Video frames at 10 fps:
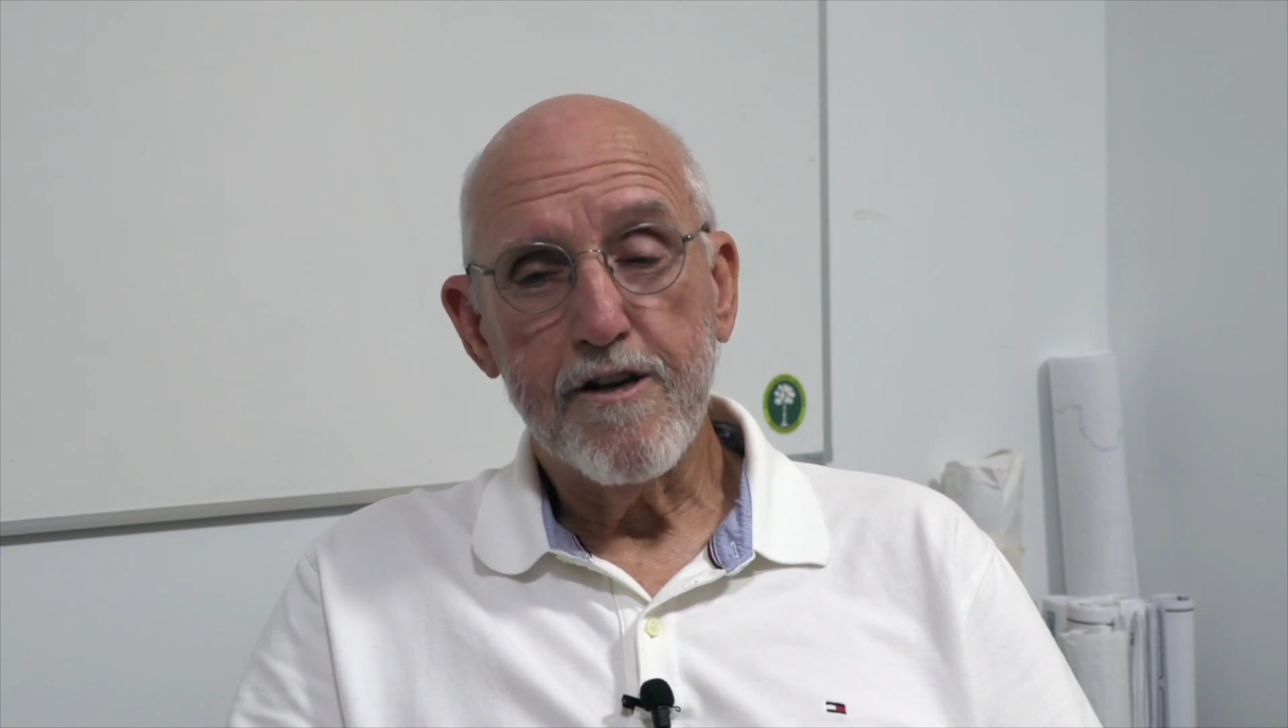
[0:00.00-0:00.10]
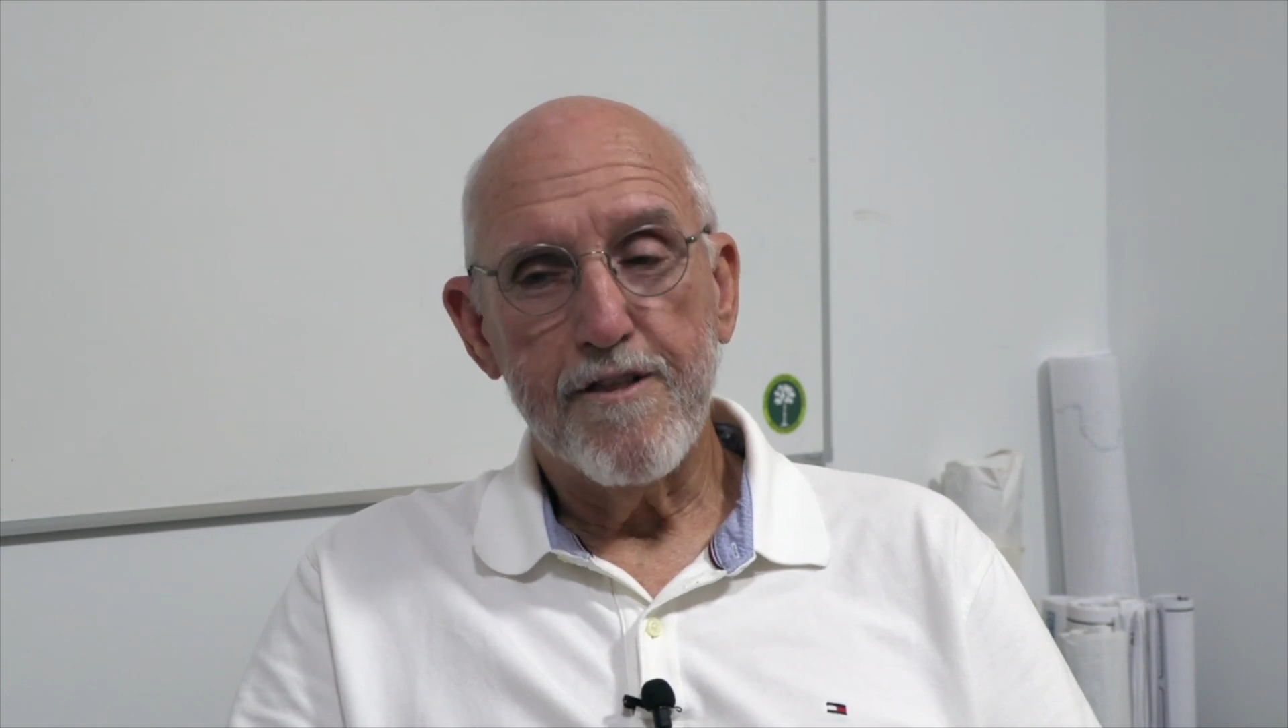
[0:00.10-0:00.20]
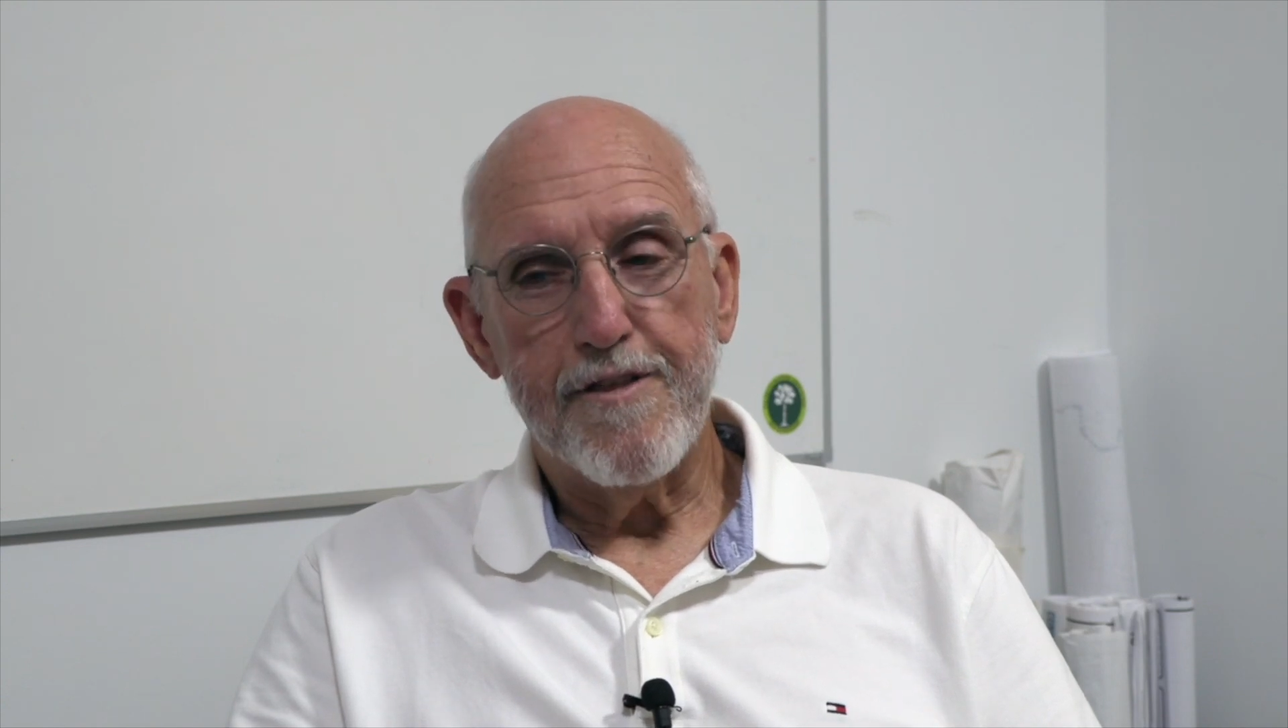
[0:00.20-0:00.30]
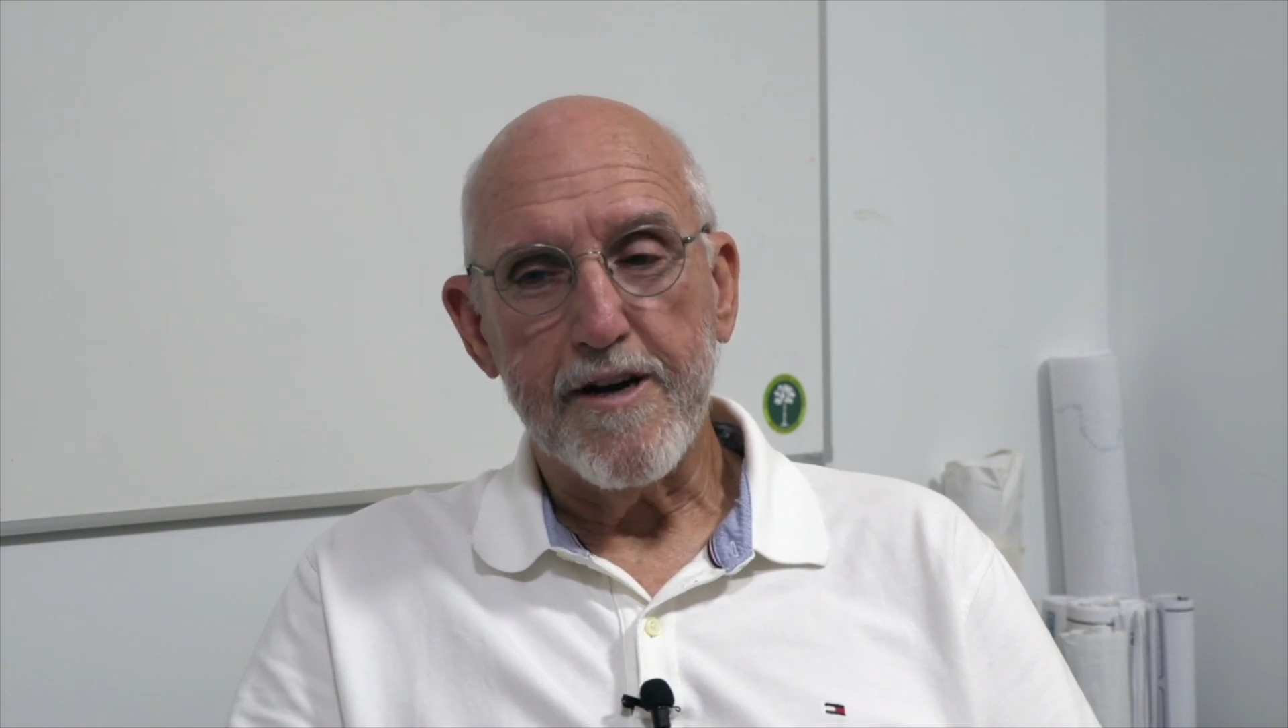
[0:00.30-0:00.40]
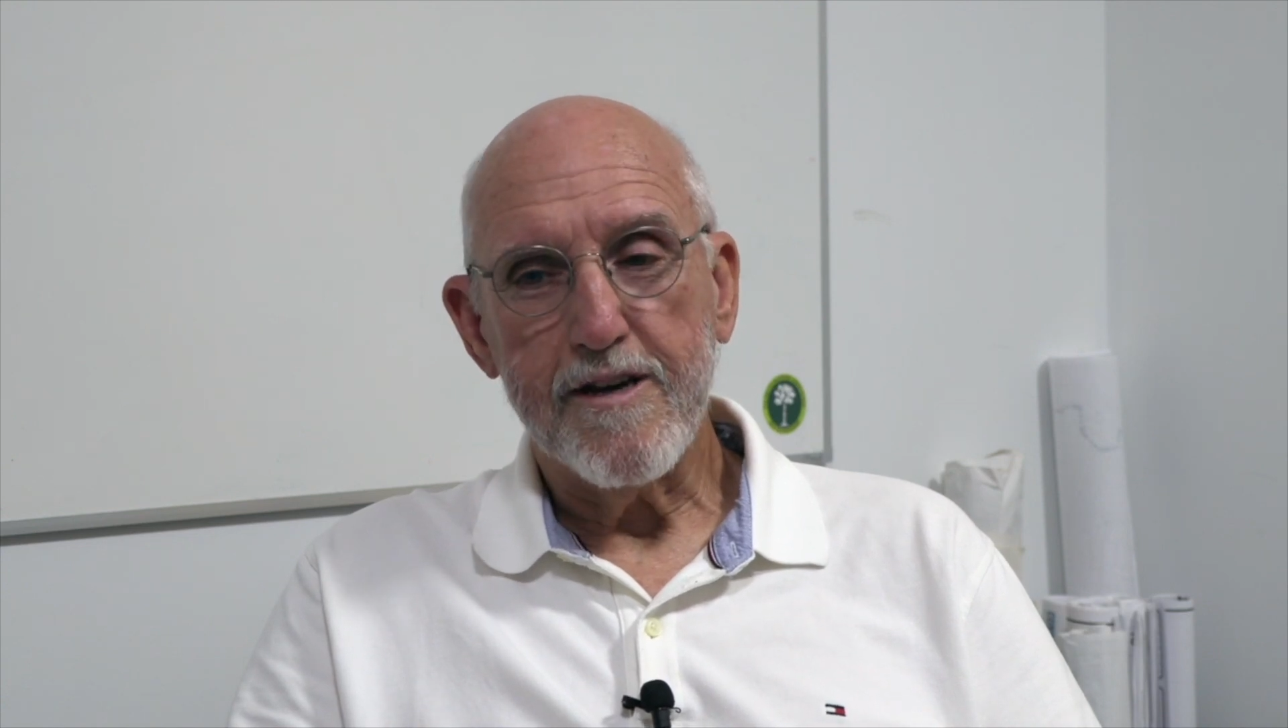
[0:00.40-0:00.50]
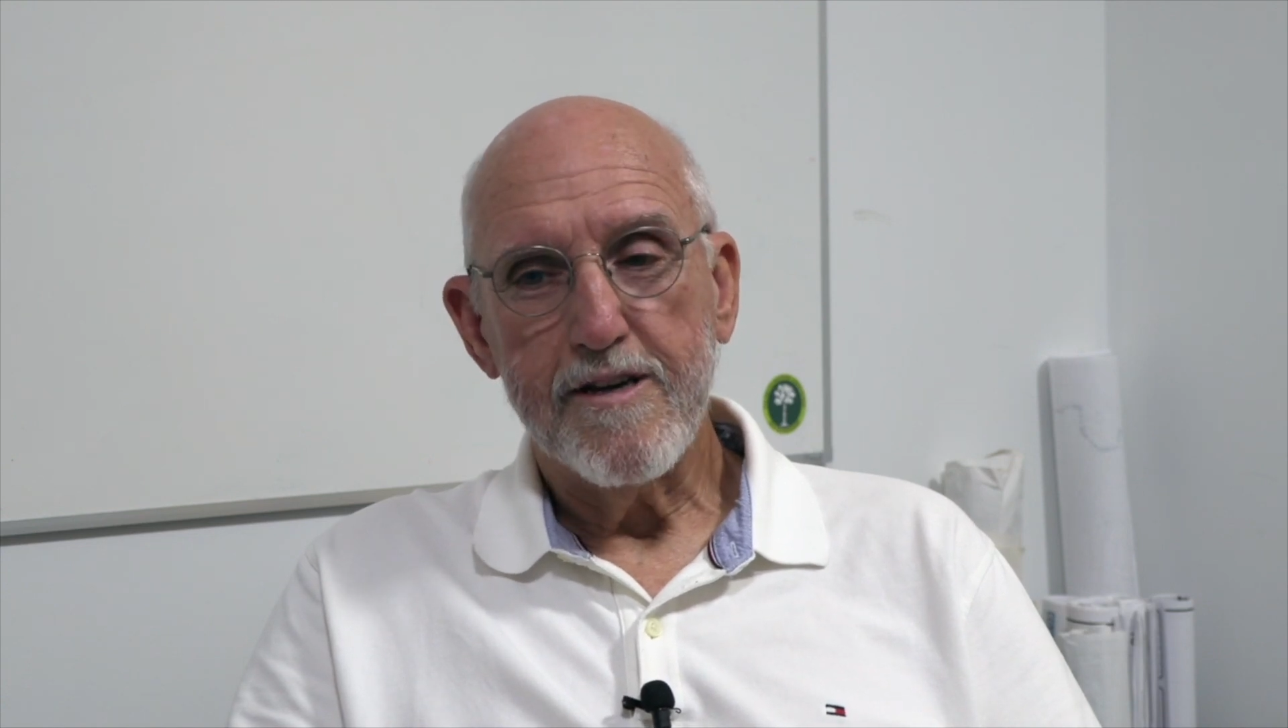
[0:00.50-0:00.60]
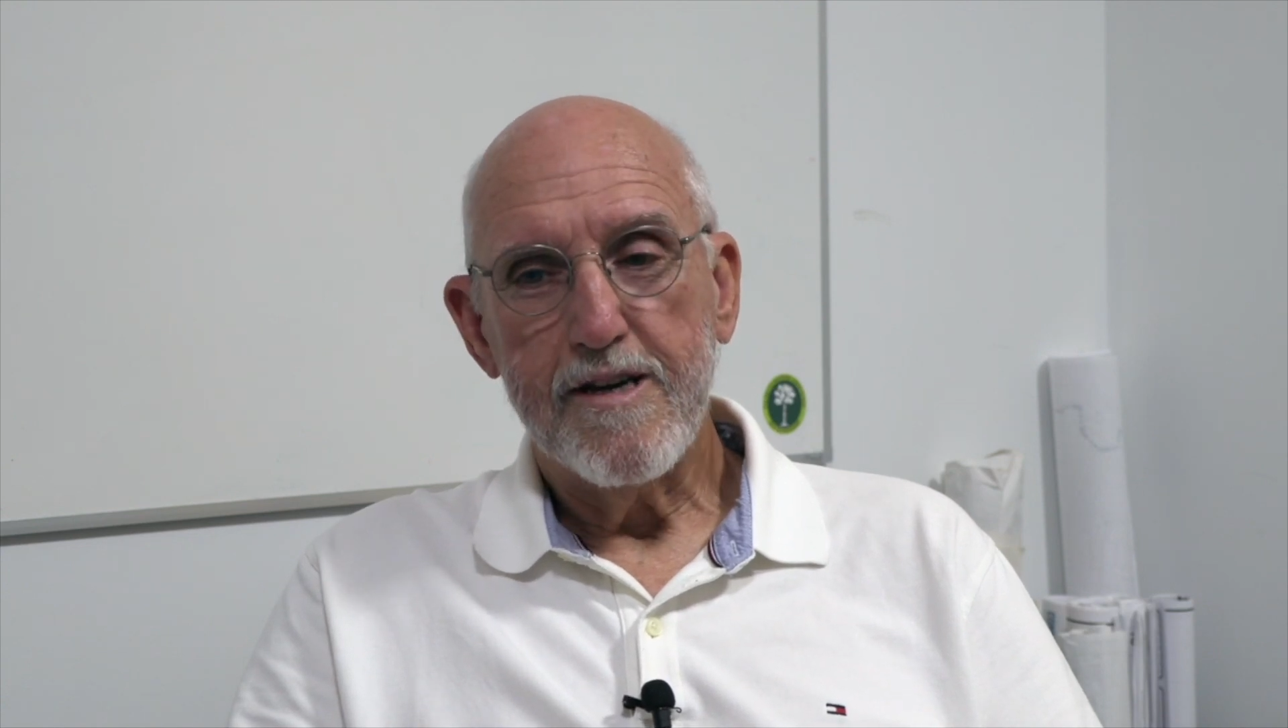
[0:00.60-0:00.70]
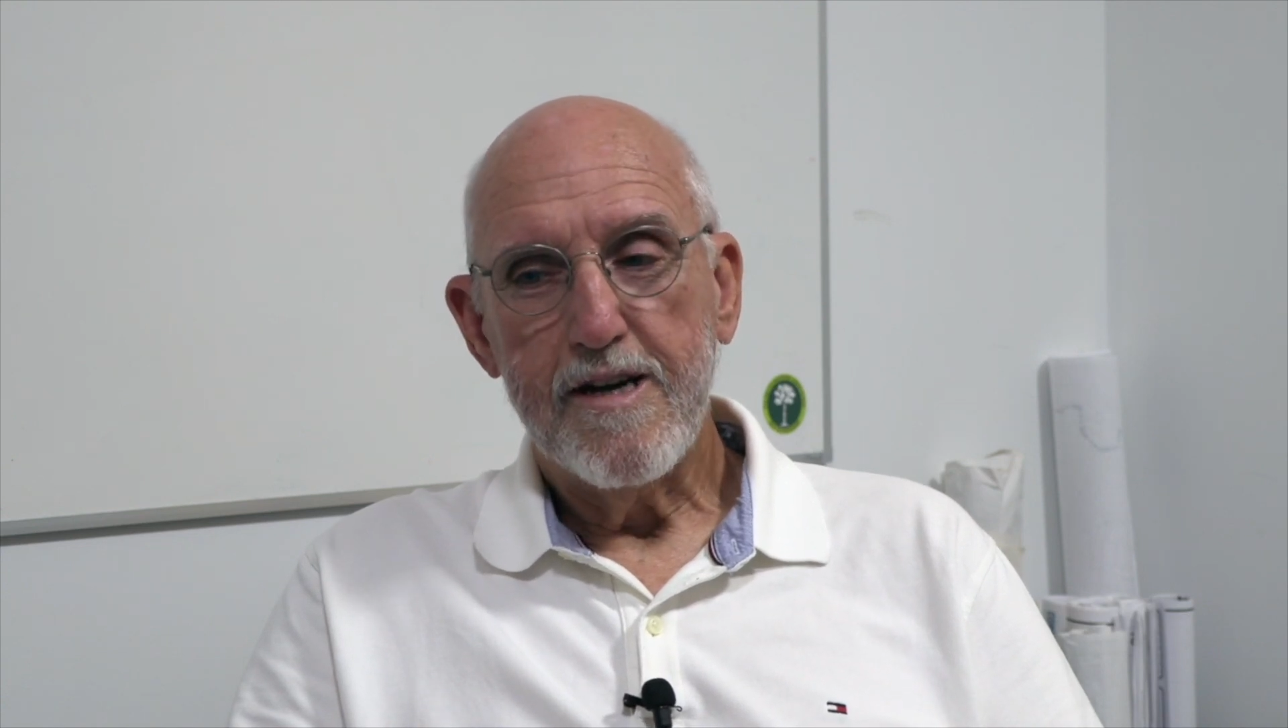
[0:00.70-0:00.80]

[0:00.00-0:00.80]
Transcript: good thing.